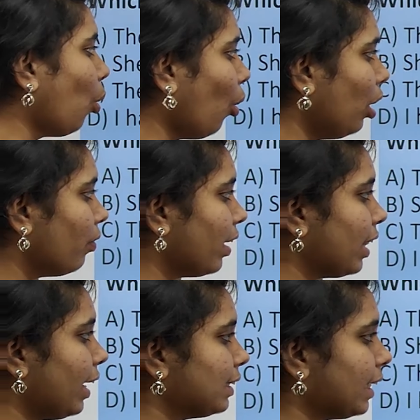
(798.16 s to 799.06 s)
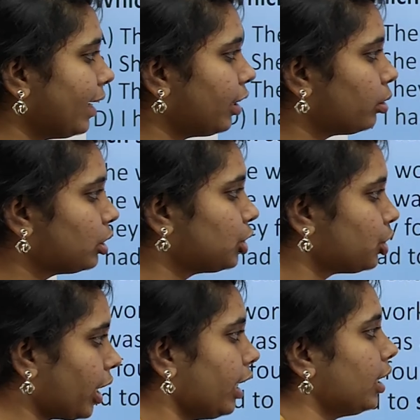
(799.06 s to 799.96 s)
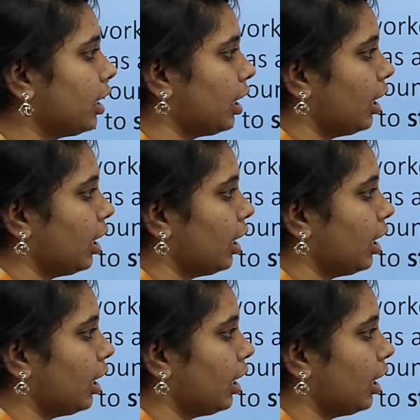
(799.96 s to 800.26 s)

gold when they decided to strike